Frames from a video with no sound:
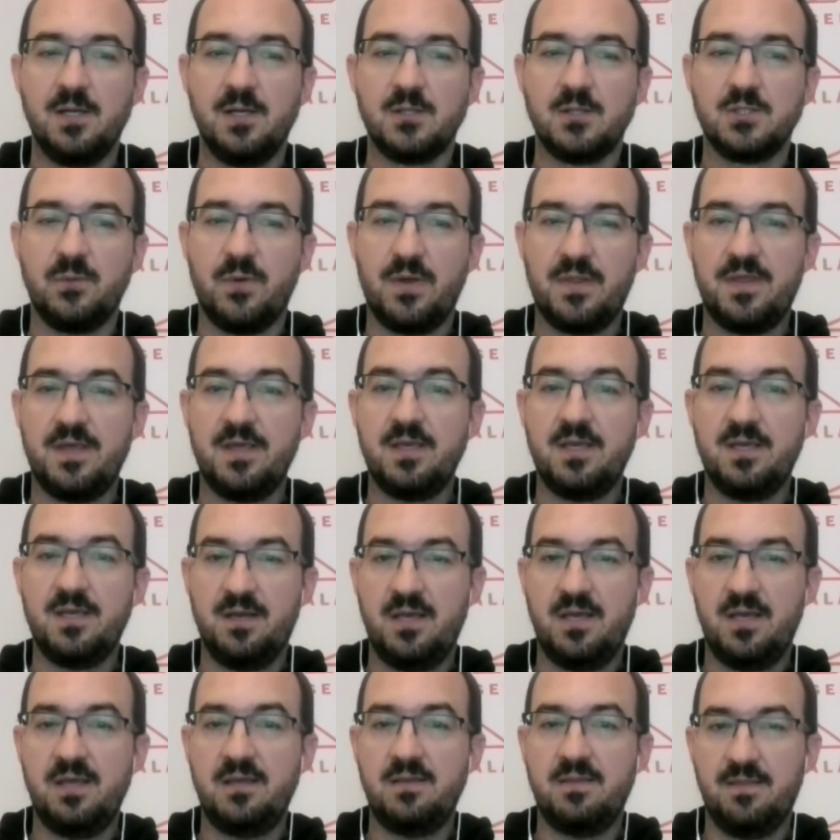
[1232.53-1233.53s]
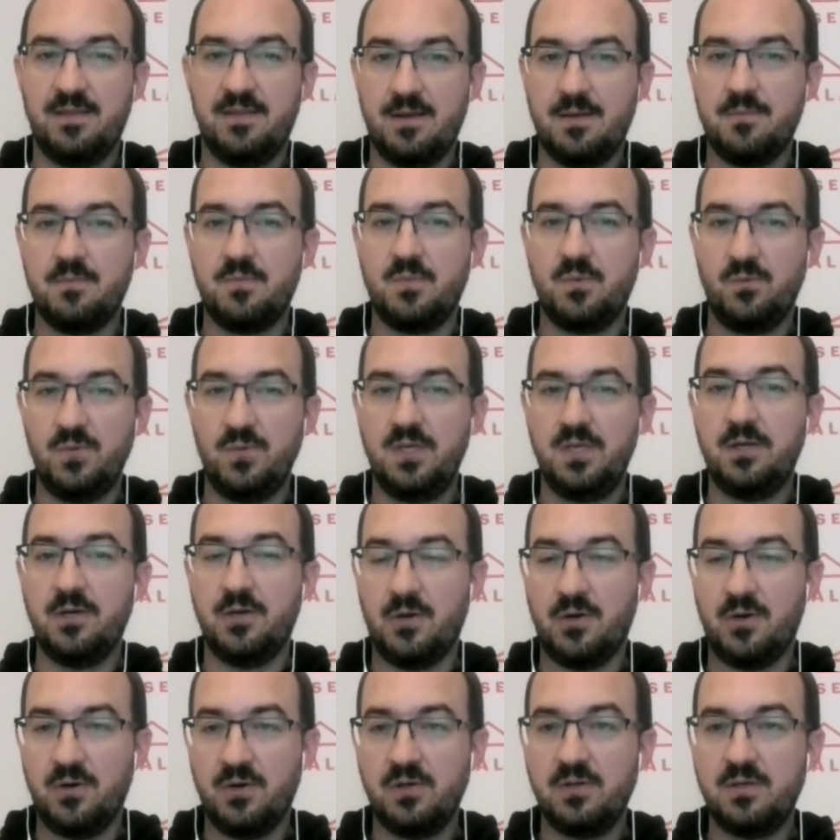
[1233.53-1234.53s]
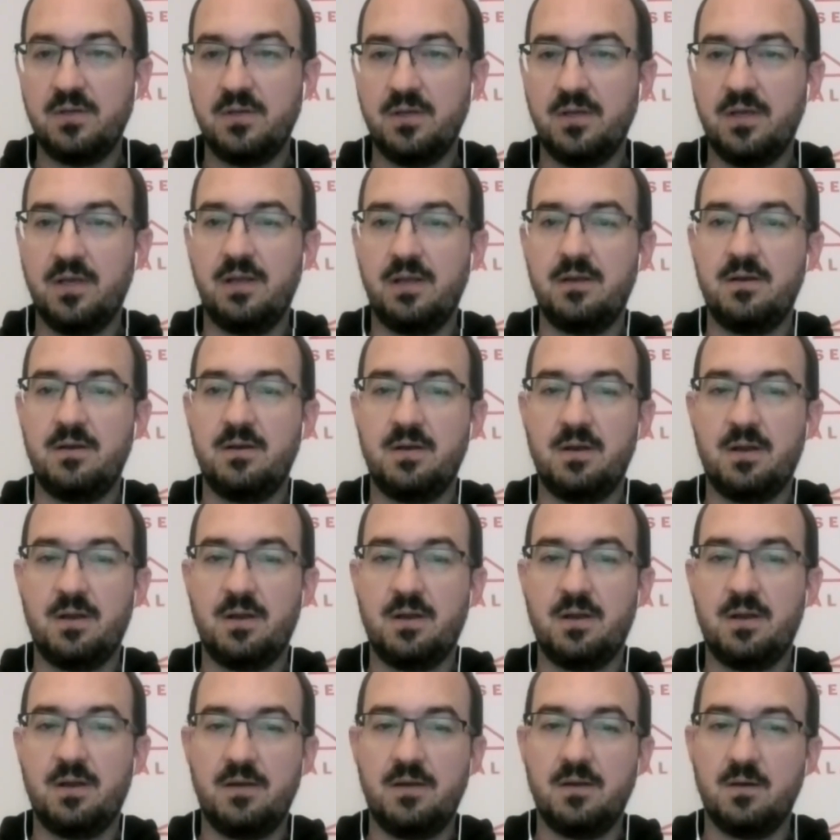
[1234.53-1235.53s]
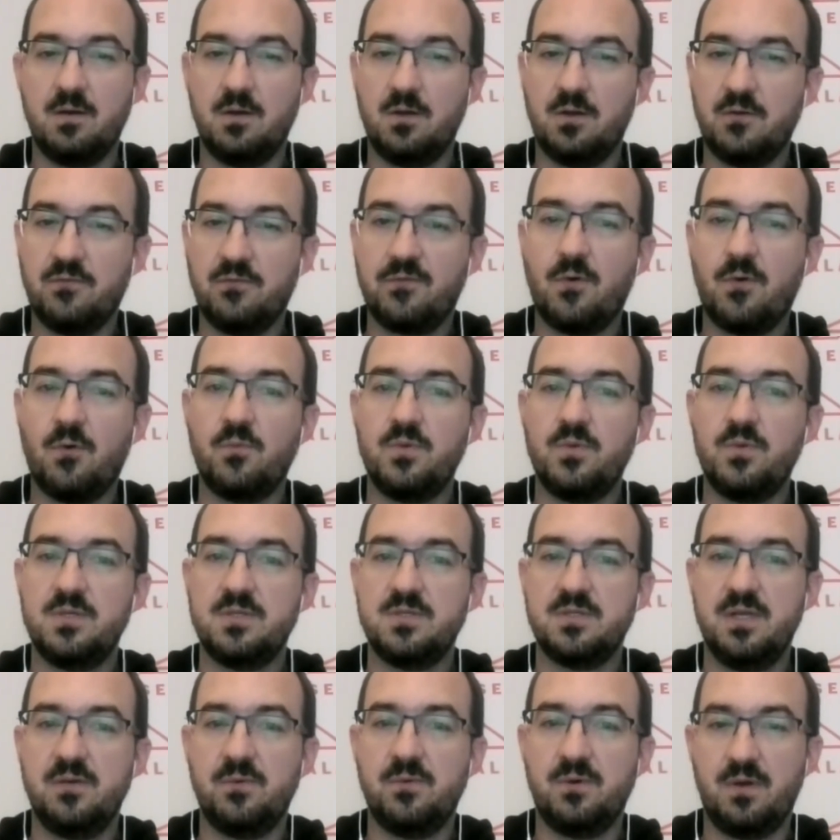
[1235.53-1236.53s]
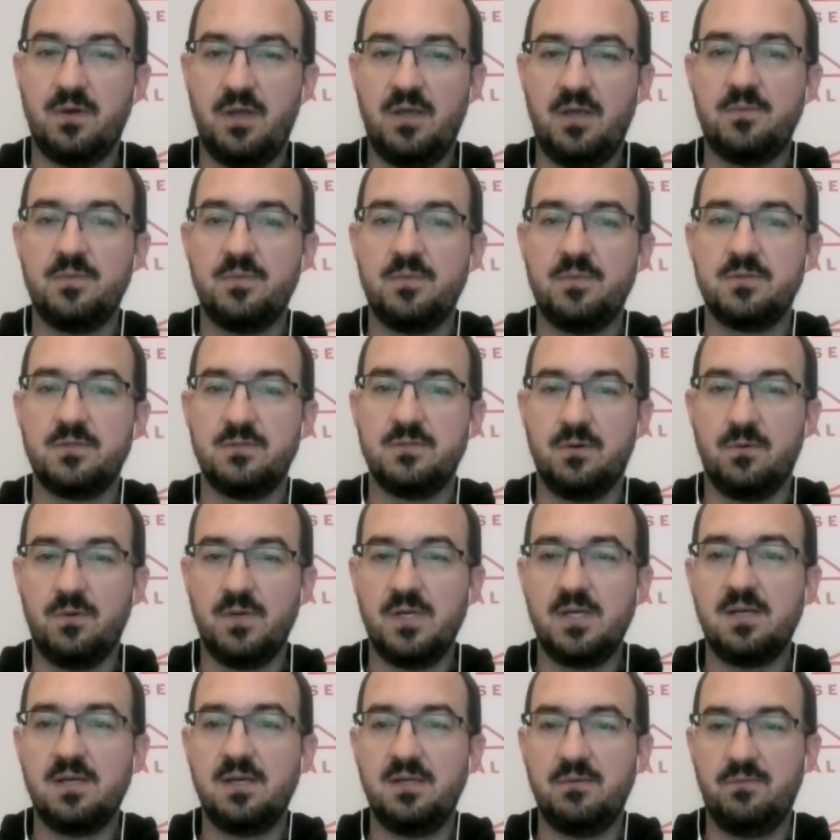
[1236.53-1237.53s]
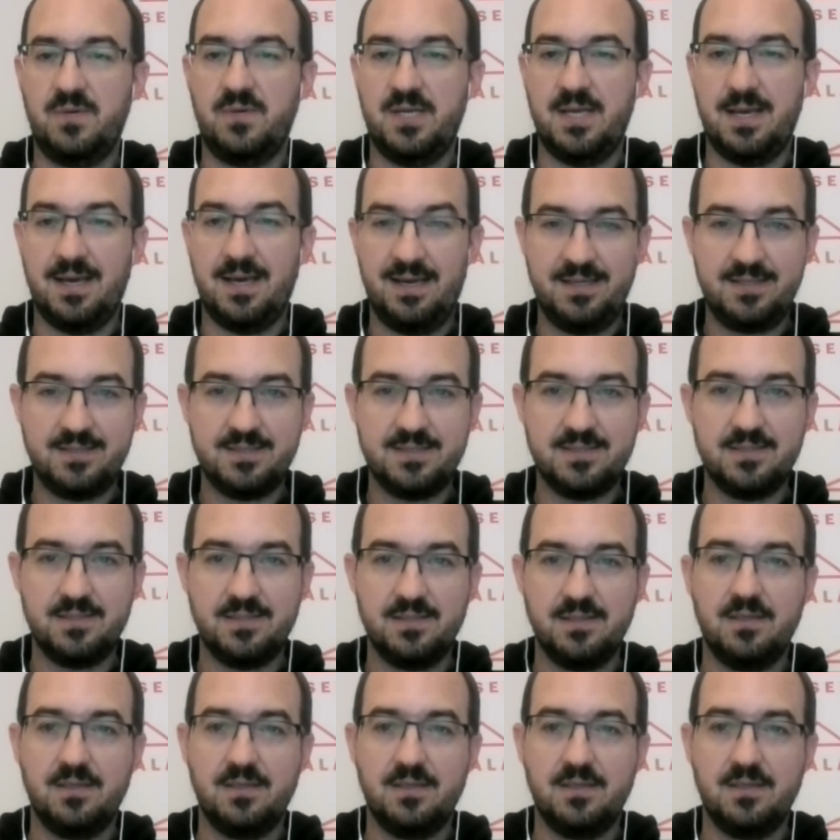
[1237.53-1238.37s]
So I think it hit them really hard, and a lot of companies, they were able to quickly react